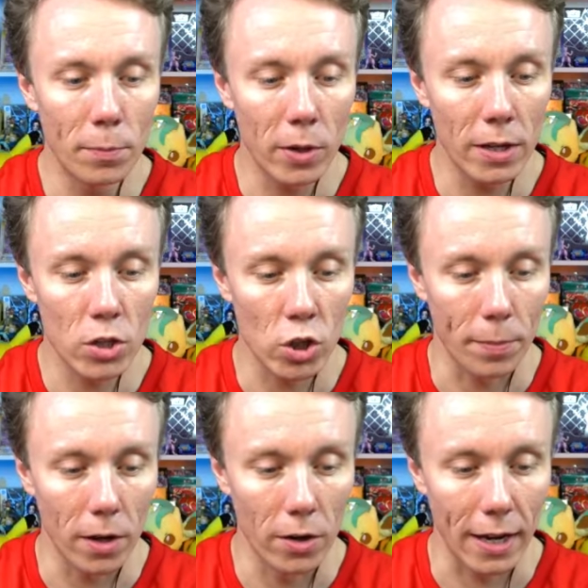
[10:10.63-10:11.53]
and put it in the
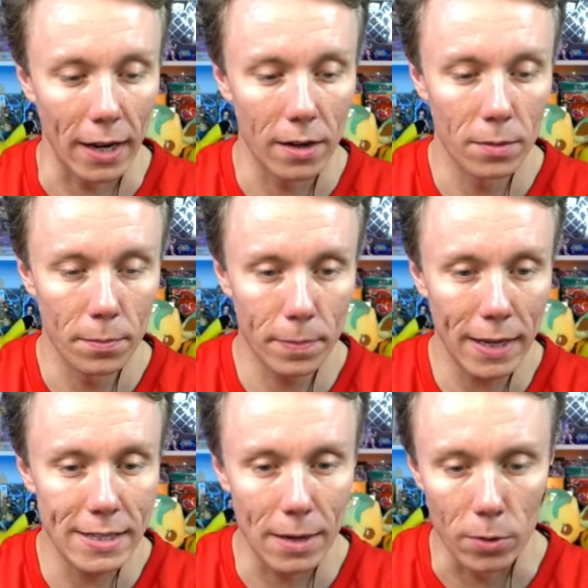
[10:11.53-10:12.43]
shop. Okay.
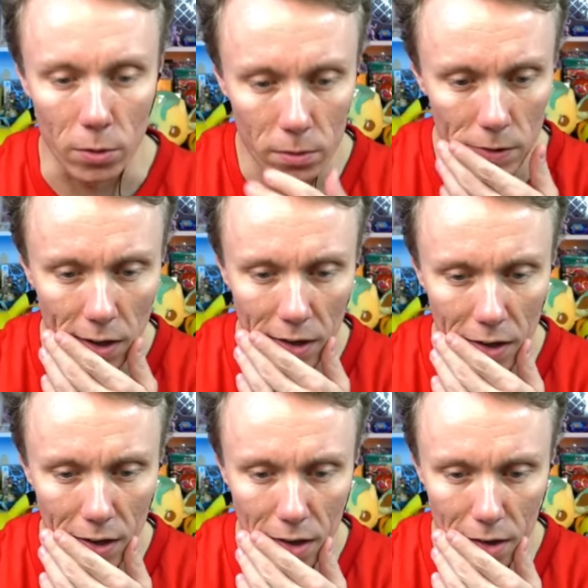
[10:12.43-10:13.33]
Play table.
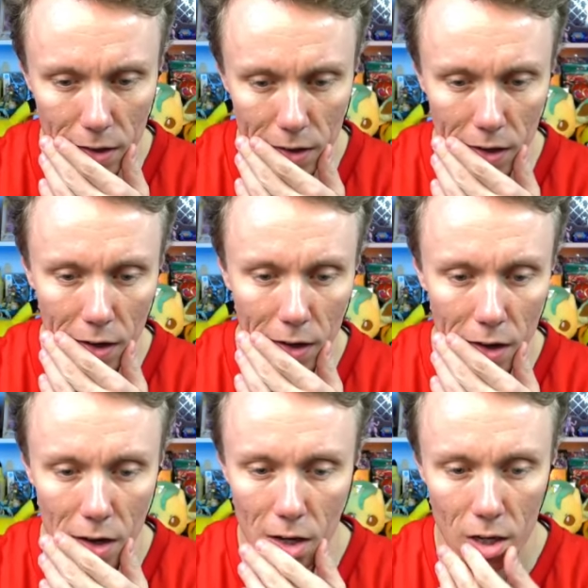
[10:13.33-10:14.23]
Uh, da da
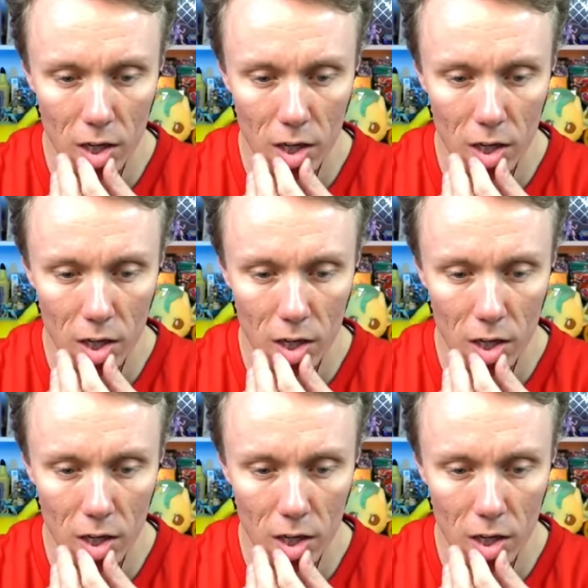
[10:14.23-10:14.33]
da.